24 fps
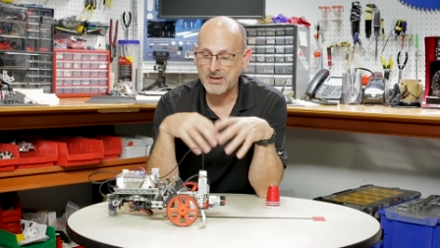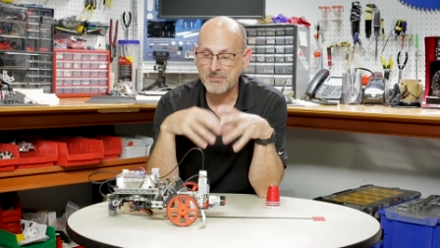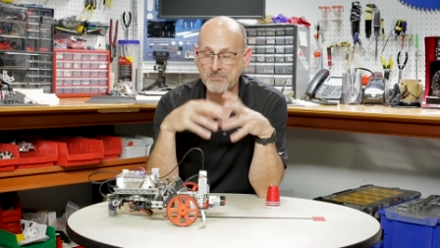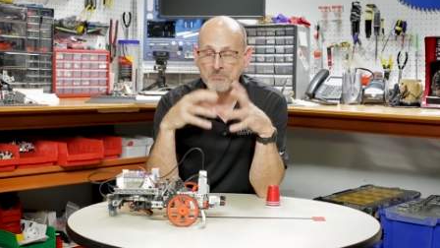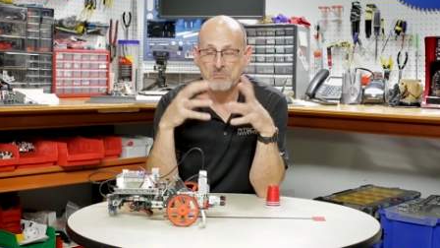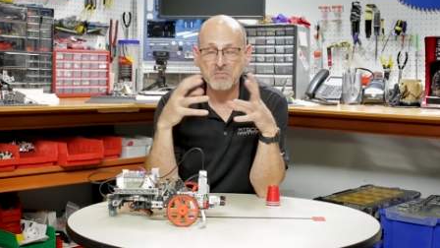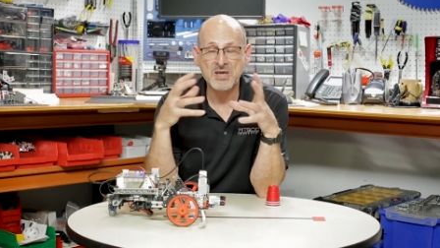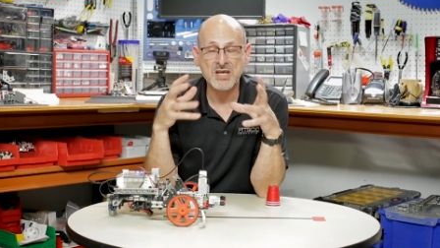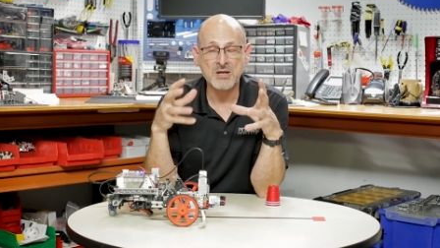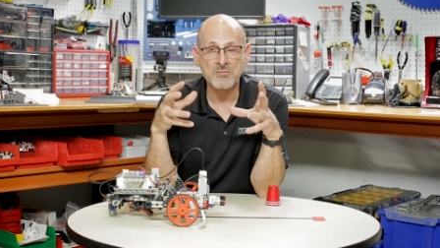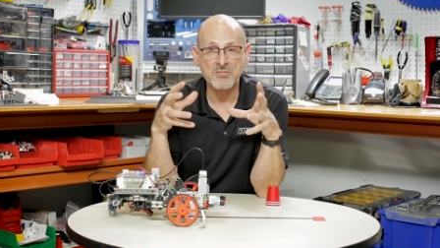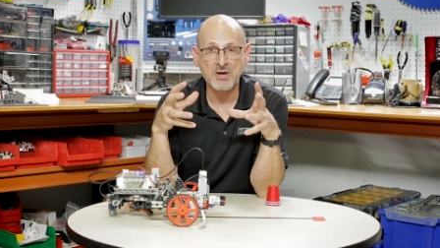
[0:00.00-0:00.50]

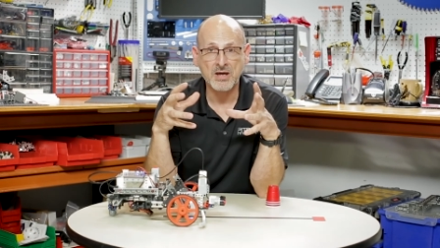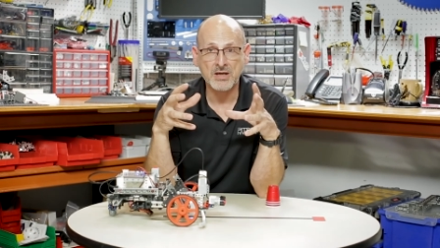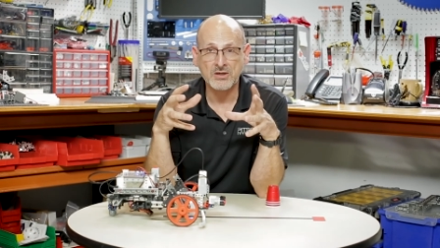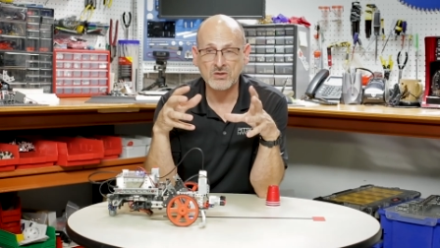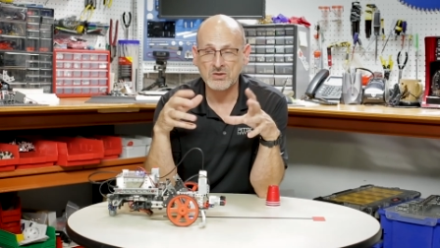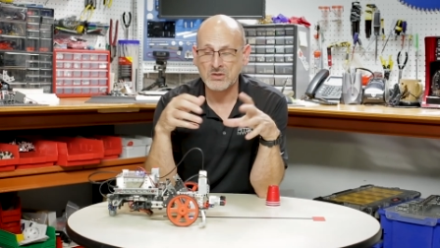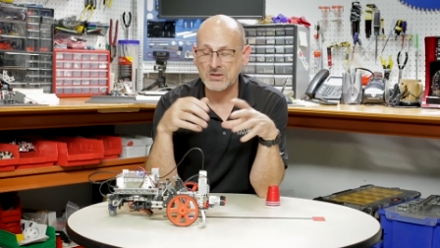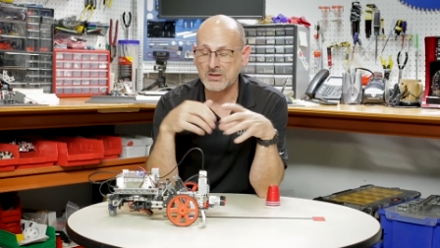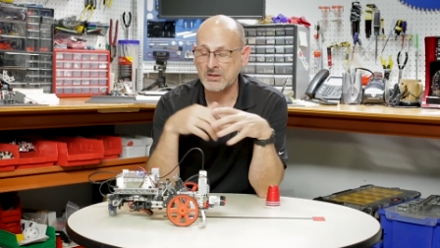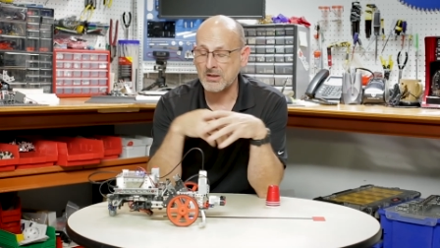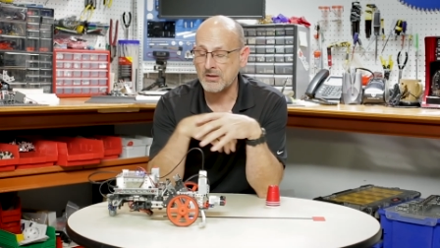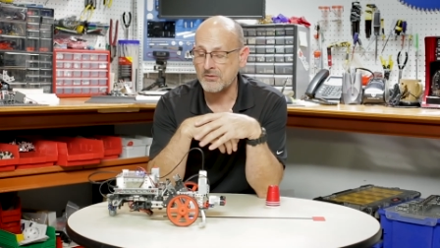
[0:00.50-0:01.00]

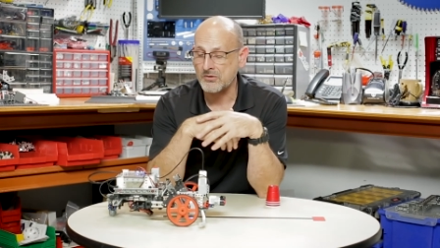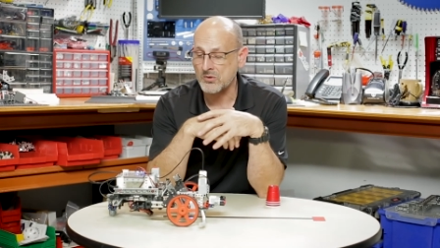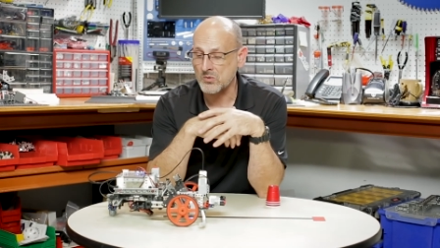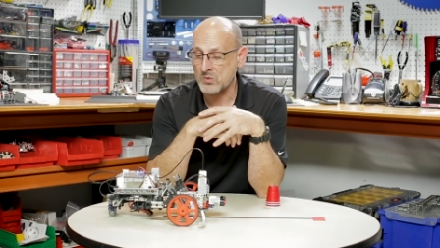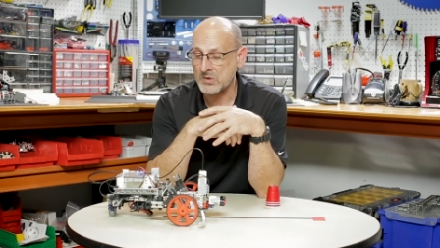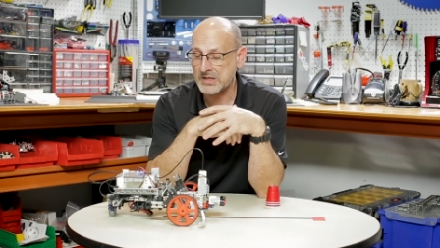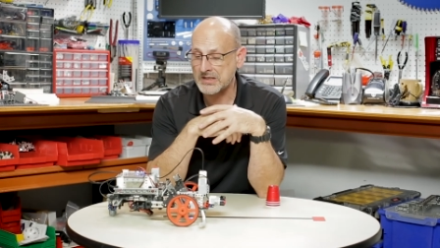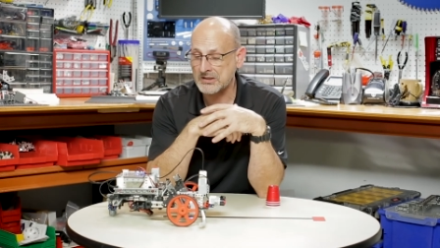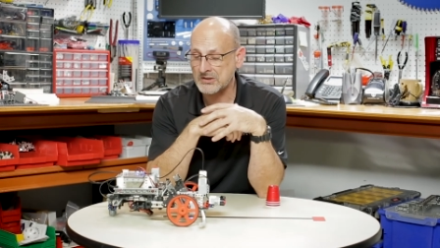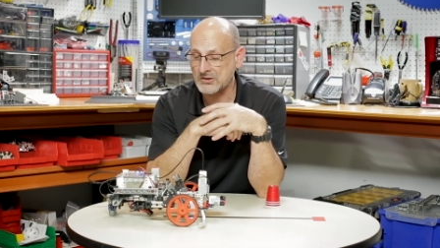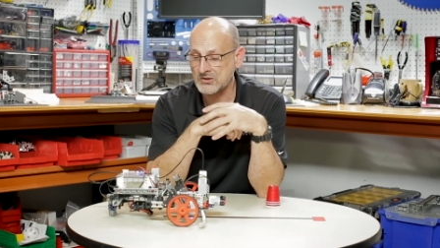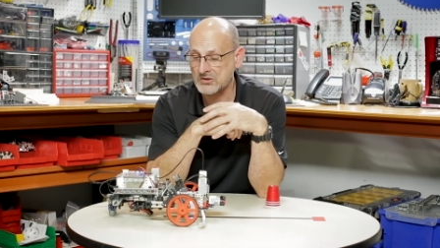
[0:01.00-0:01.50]
minimizing the
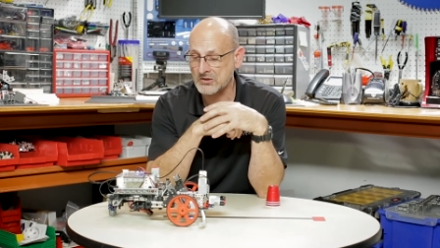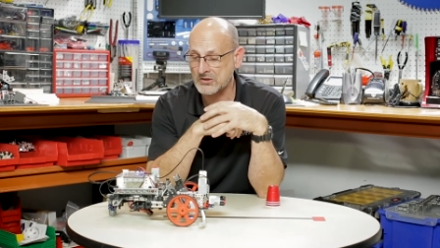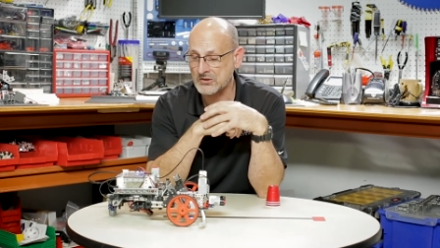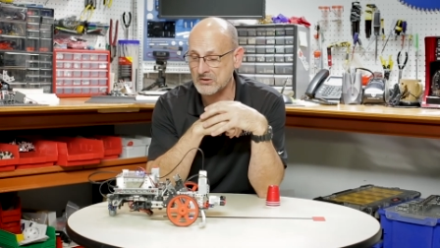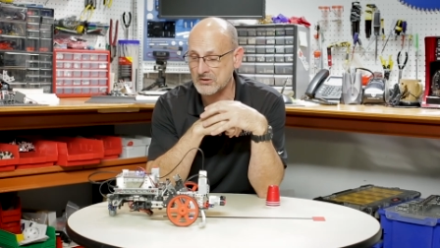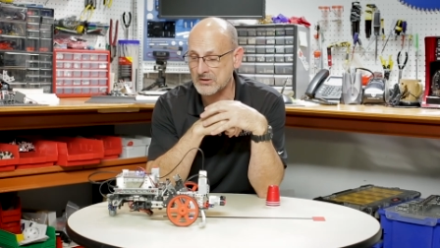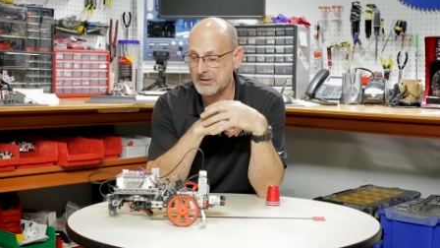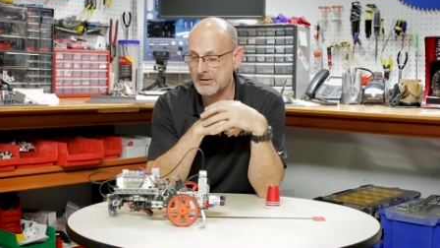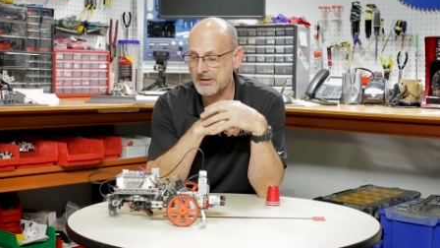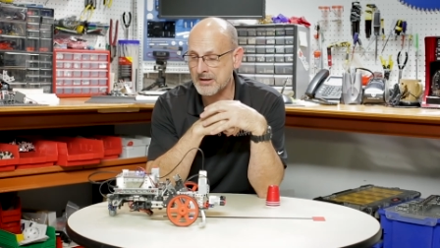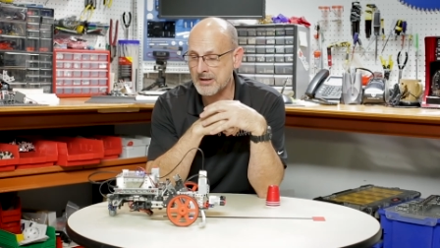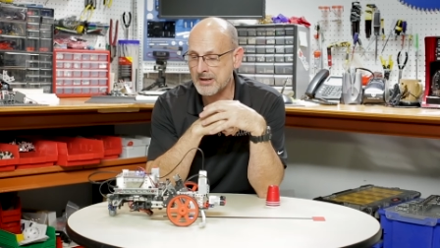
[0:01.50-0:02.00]

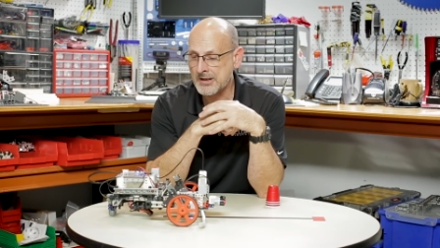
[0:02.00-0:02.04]
weaknesses.